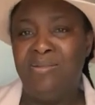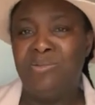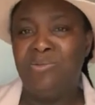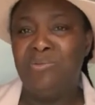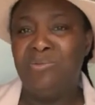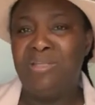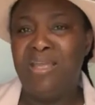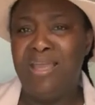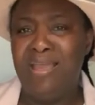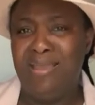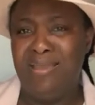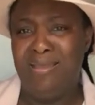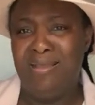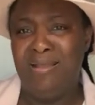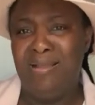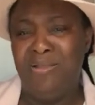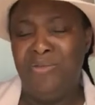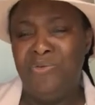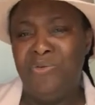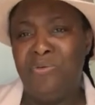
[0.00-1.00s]
Today,
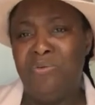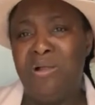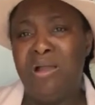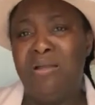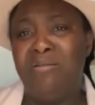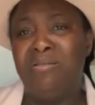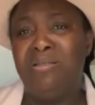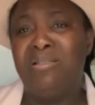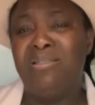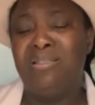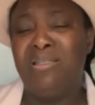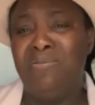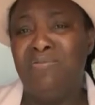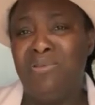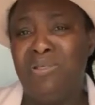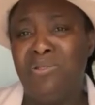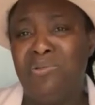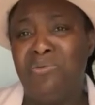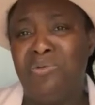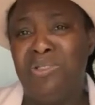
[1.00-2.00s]
you can receive
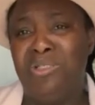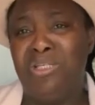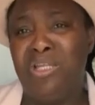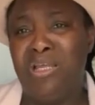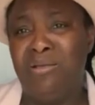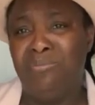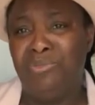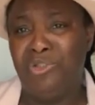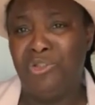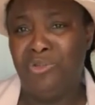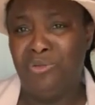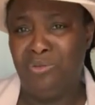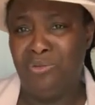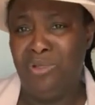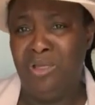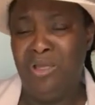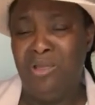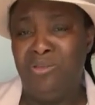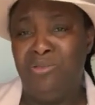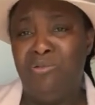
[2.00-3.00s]
His redemption.
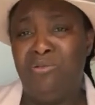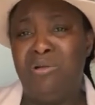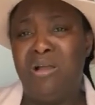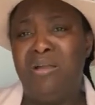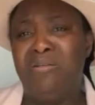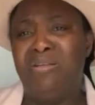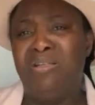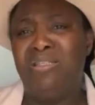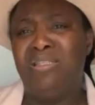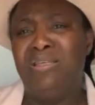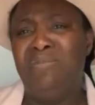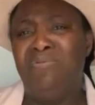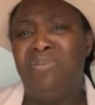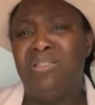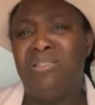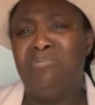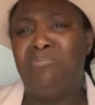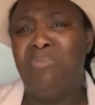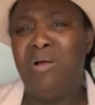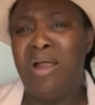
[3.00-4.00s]
You can receive
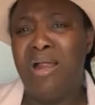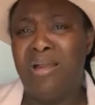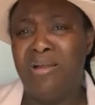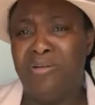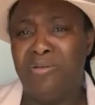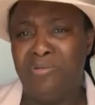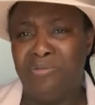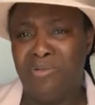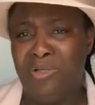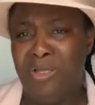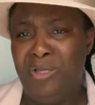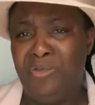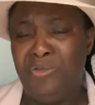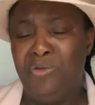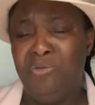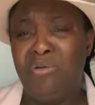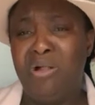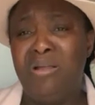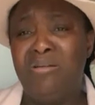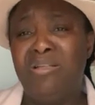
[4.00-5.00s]
His pardon.
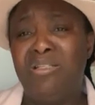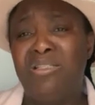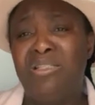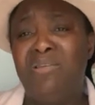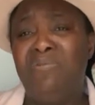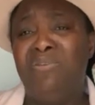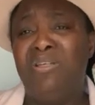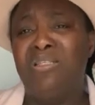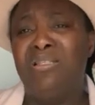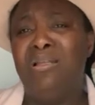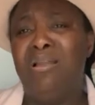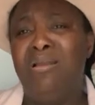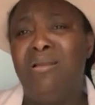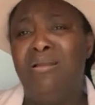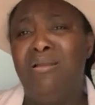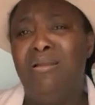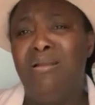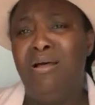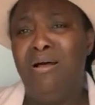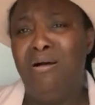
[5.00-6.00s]
You can receive His
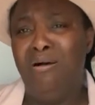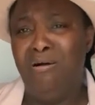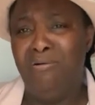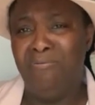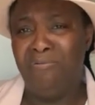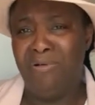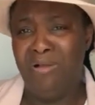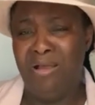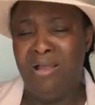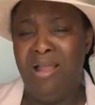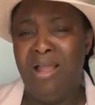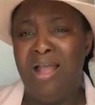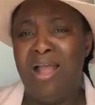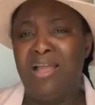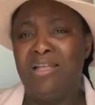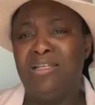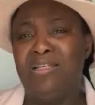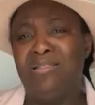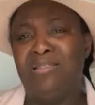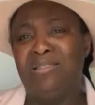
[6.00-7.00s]
love
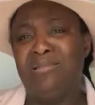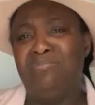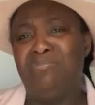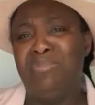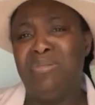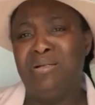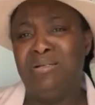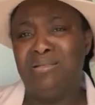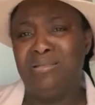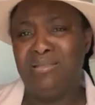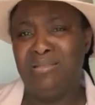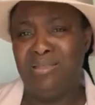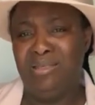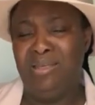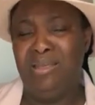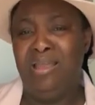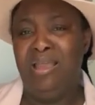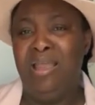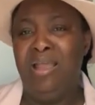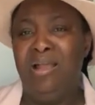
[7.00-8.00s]
and His mercy.
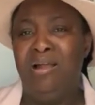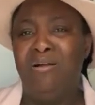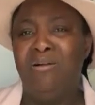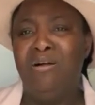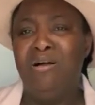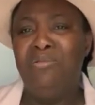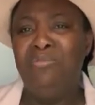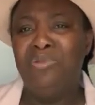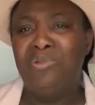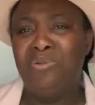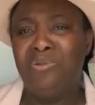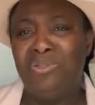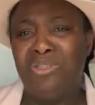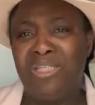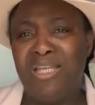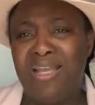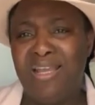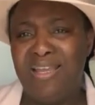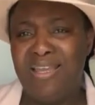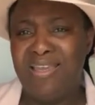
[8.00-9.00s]
Come to
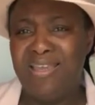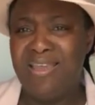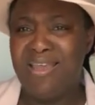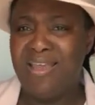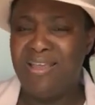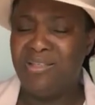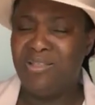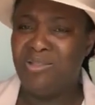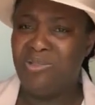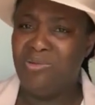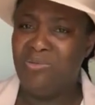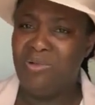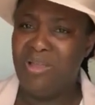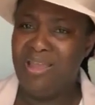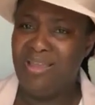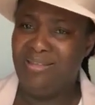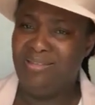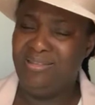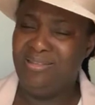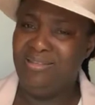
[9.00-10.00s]

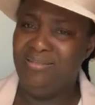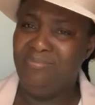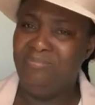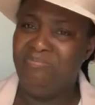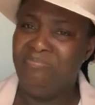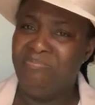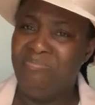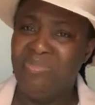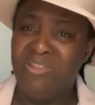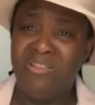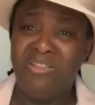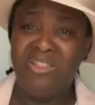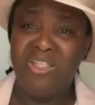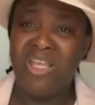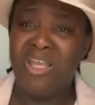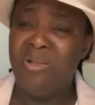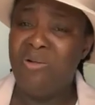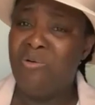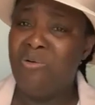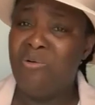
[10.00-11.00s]
J-E-S-U-S.
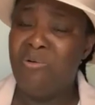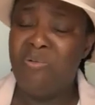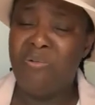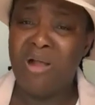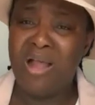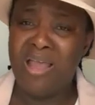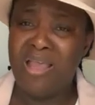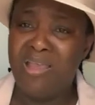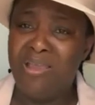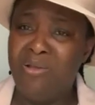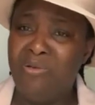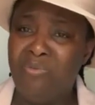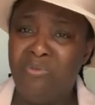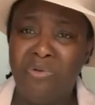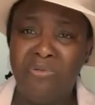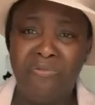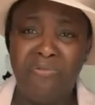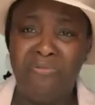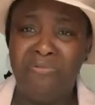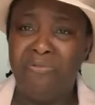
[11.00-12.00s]
J-O-Y
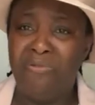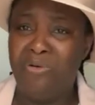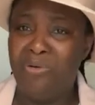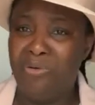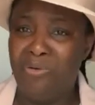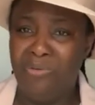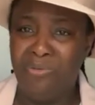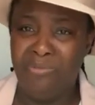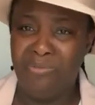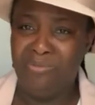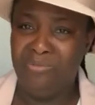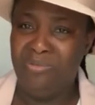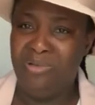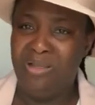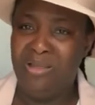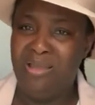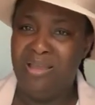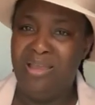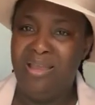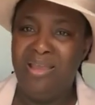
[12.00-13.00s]
will follow.
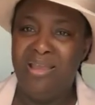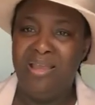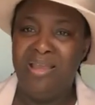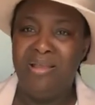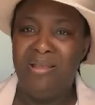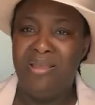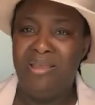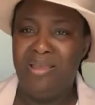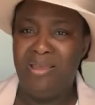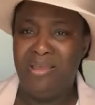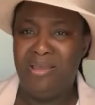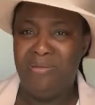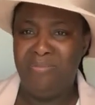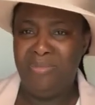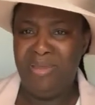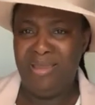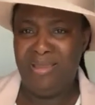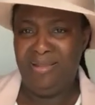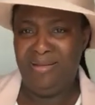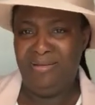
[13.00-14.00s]

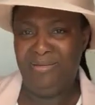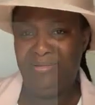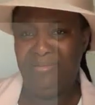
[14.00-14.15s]
Amen.